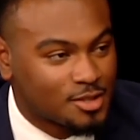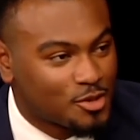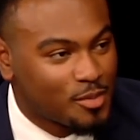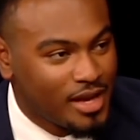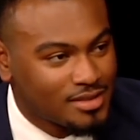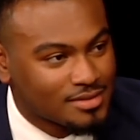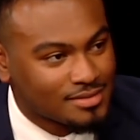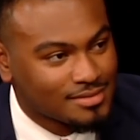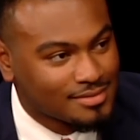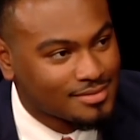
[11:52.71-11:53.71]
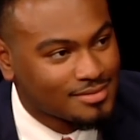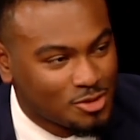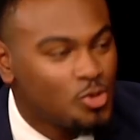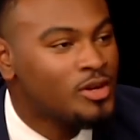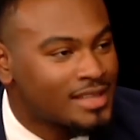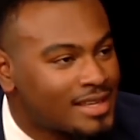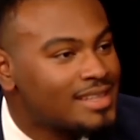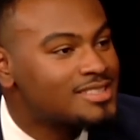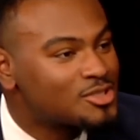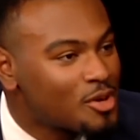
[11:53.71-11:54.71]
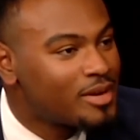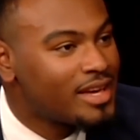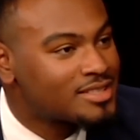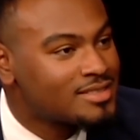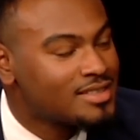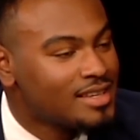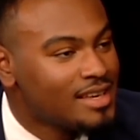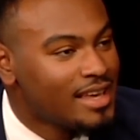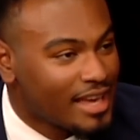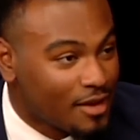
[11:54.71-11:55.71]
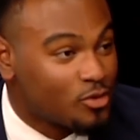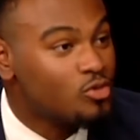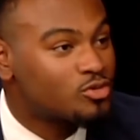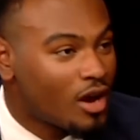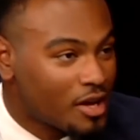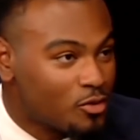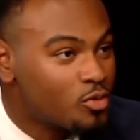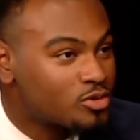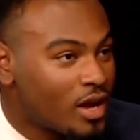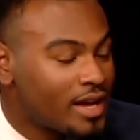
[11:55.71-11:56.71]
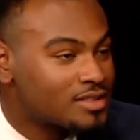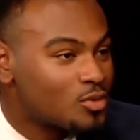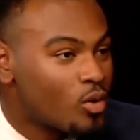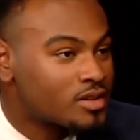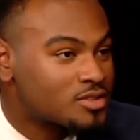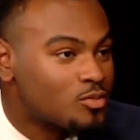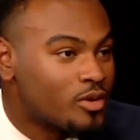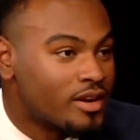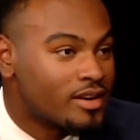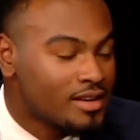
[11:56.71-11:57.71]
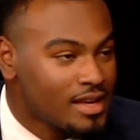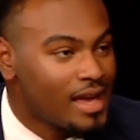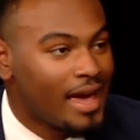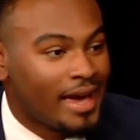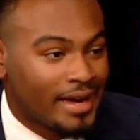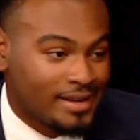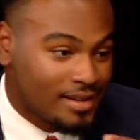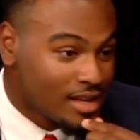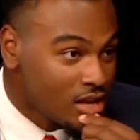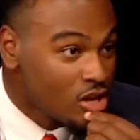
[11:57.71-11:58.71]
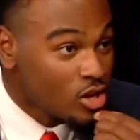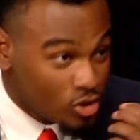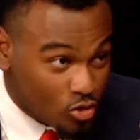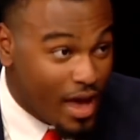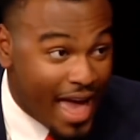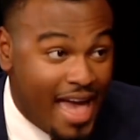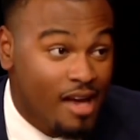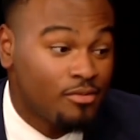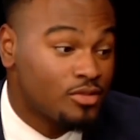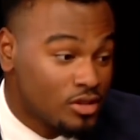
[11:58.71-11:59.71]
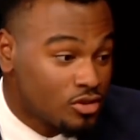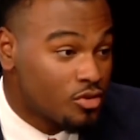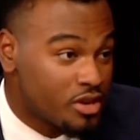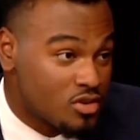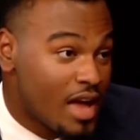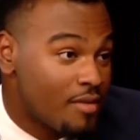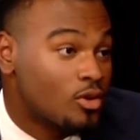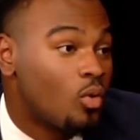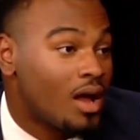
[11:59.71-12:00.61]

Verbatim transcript: that's discrimination. You wouldn't think that that's discrimination if you try if you were trying to work somewhere and you have the degree, you have the